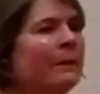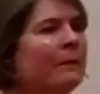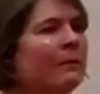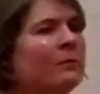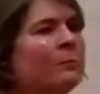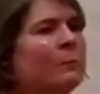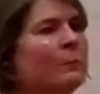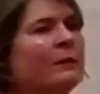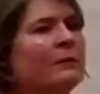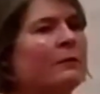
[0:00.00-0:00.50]

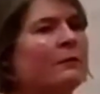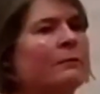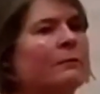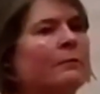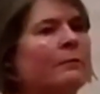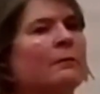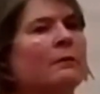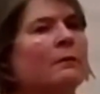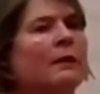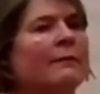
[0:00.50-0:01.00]
There's been a
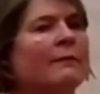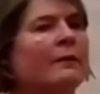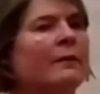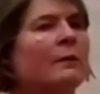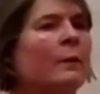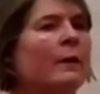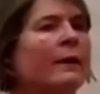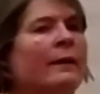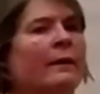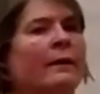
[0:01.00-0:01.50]
deferral
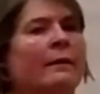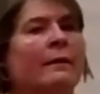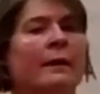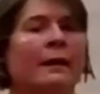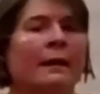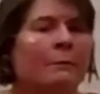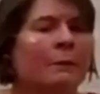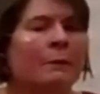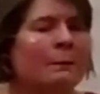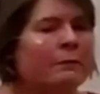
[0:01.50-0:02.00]
everywhere
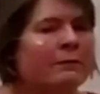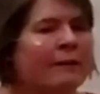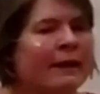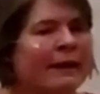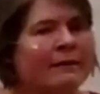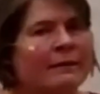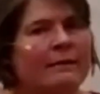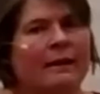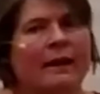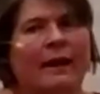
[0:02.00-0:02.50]
people
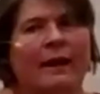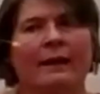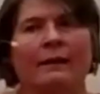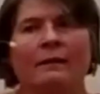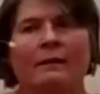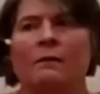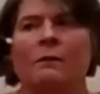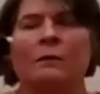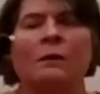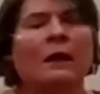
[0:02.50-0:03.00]
had a
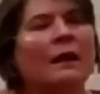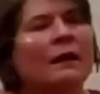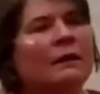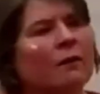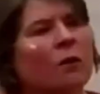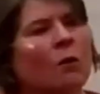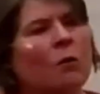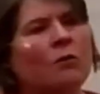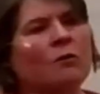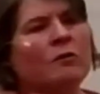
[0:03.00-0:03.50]
dialogue.
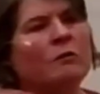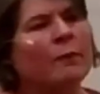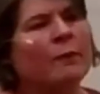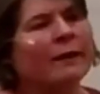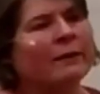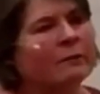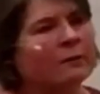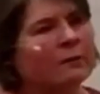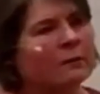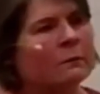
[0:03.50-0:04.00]
The whole
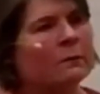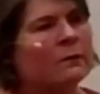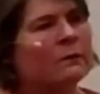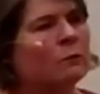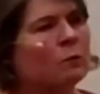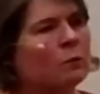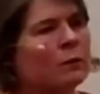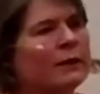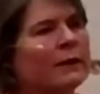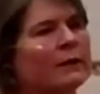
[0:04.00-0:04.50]
spectrum of
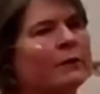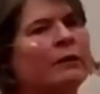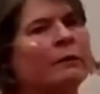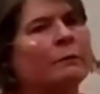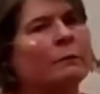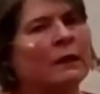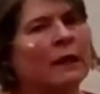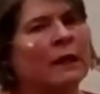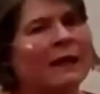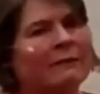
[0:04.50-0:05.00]
ordinary
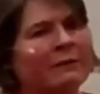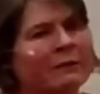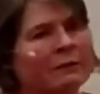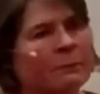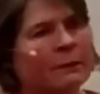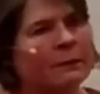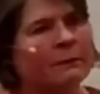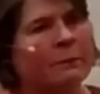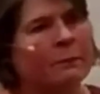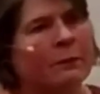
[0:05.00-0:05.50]
human life has
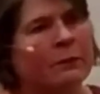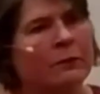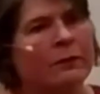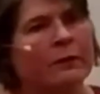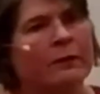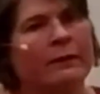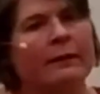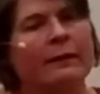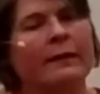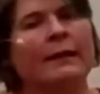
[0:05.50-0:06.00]
been
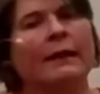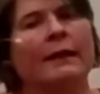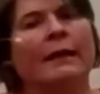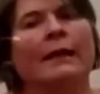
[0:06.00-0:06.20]
muted.